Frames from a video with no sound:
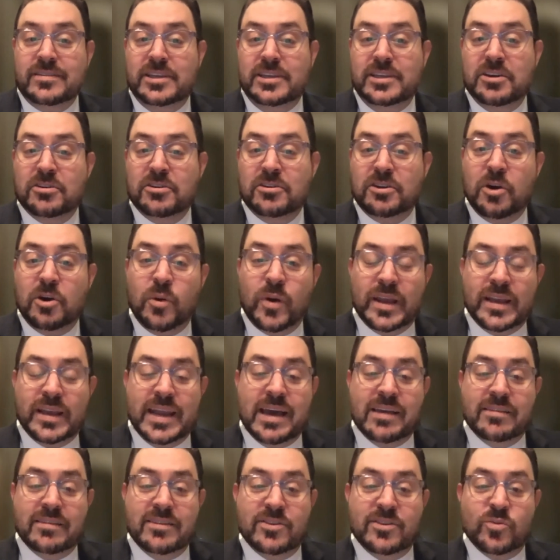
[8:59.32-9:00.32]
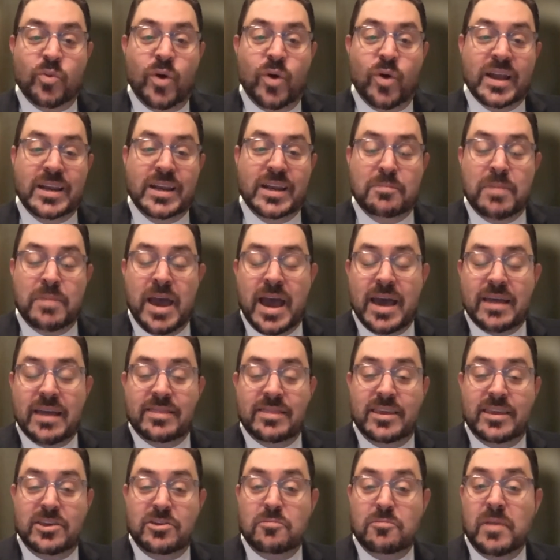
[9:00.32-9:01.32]
going down this windy path
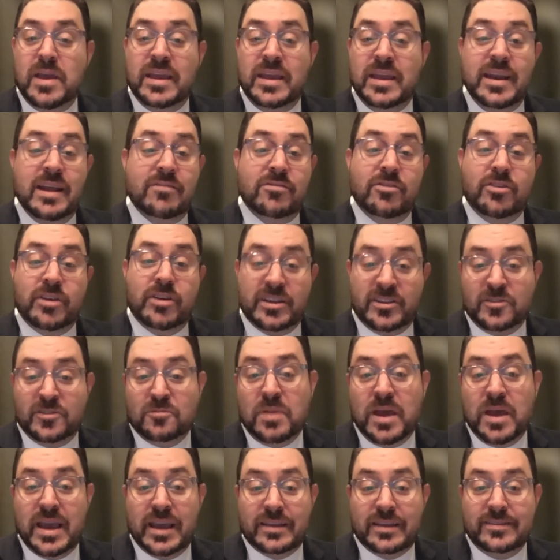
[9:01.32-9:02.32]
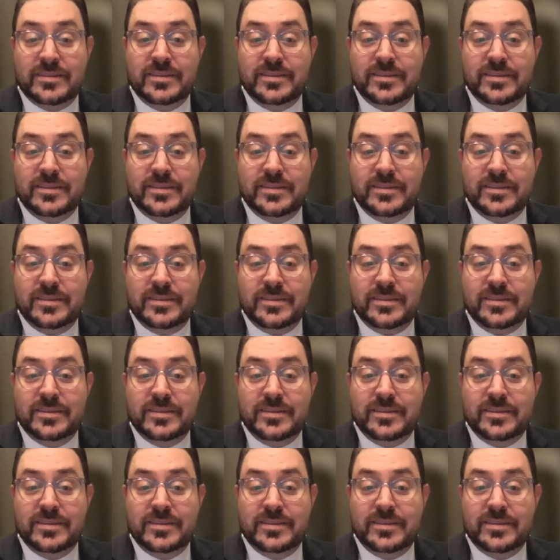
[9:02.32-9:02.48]
that you may never expect.